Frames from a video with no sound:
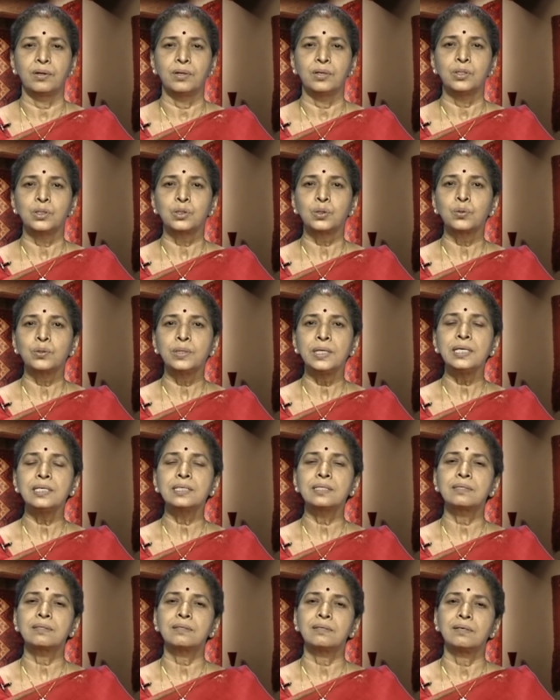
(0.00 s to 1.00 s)
So,
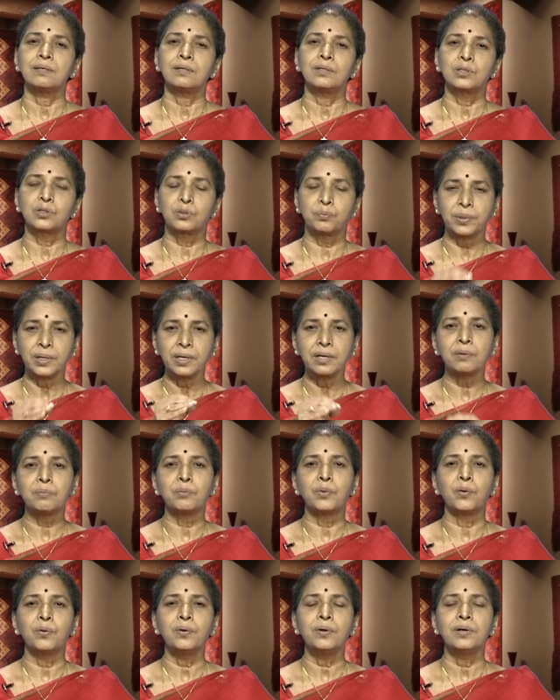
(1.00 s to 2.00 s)
these should be
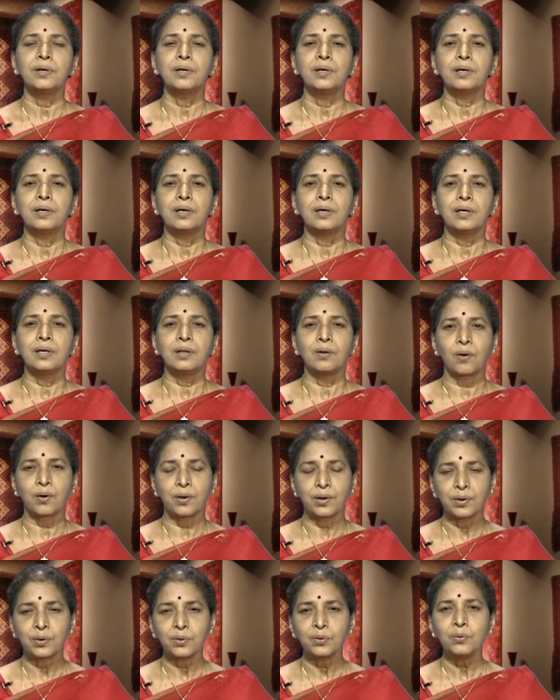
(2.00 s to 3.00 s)
removed in order
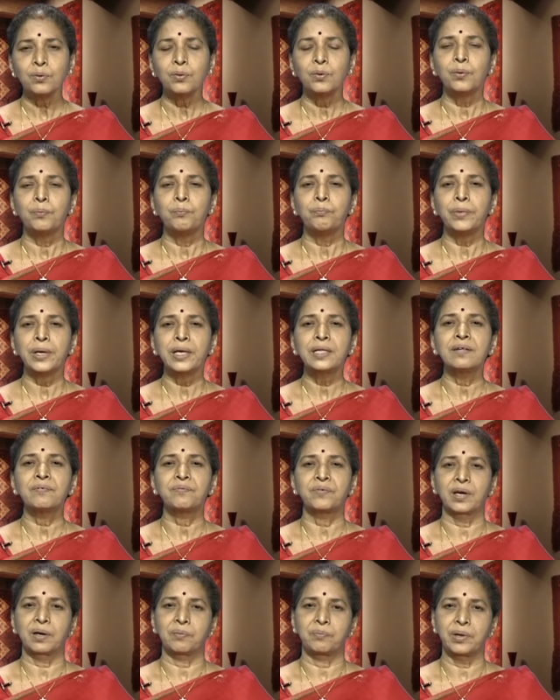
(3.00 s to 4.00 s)
to make the
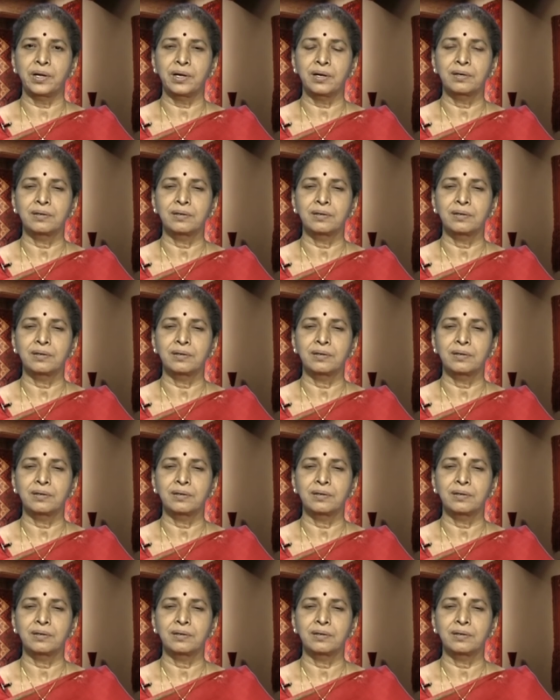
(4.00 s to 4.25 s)
fabric